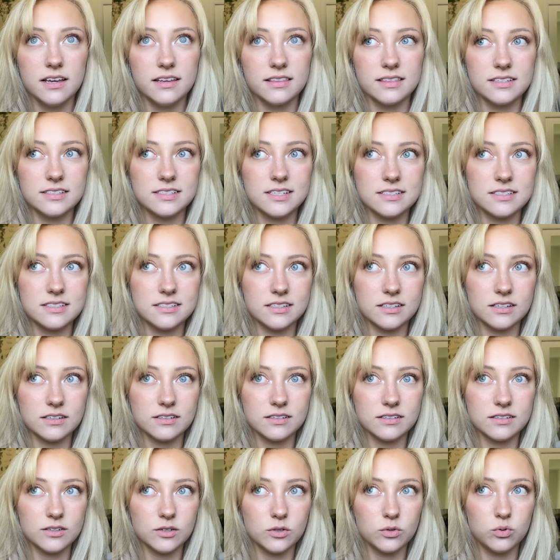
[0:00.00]
This isn't a
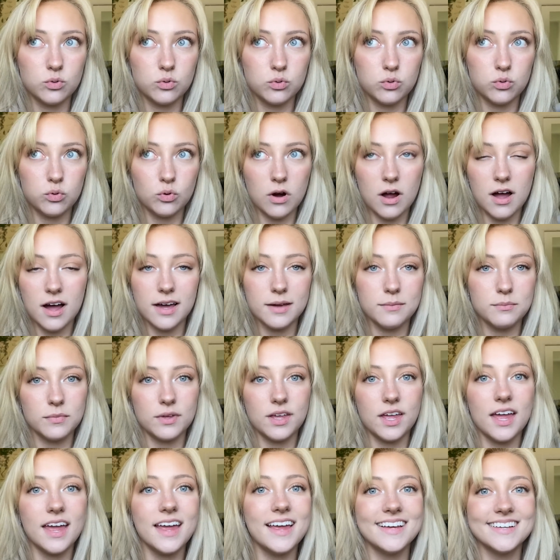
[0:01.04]
crime
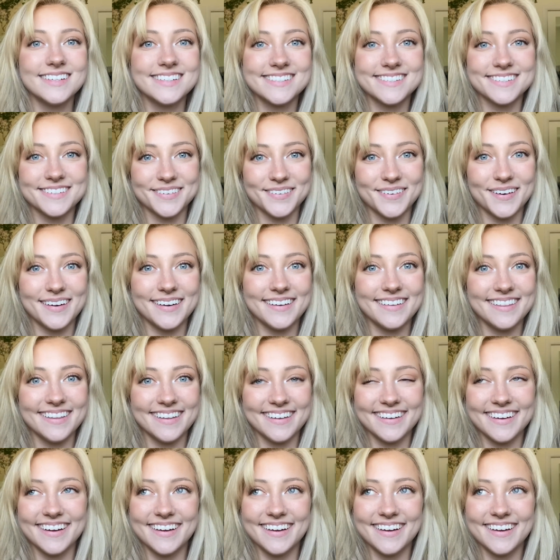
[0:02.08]
case or anything.